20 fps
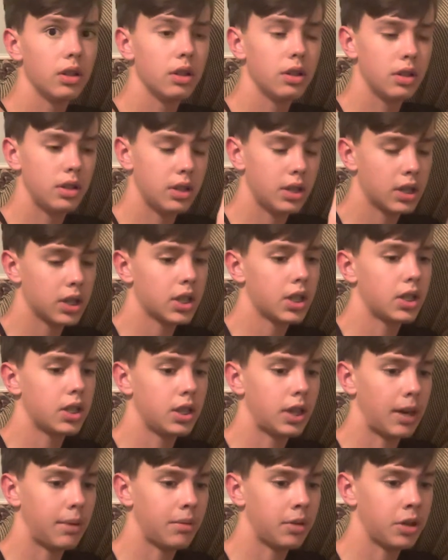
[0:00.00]
six
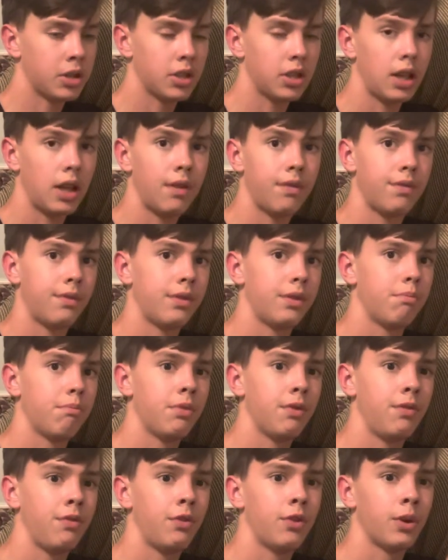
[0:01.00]
chapters left
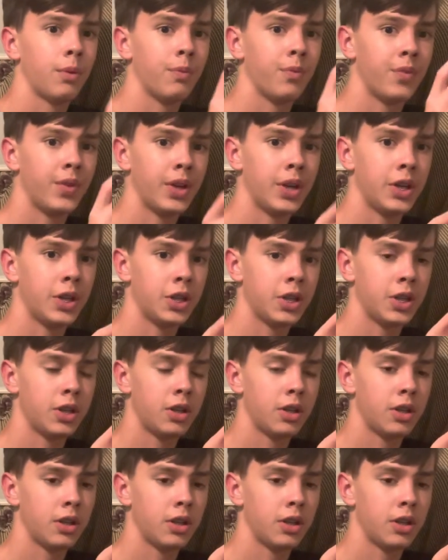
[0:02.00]
before I'm finished.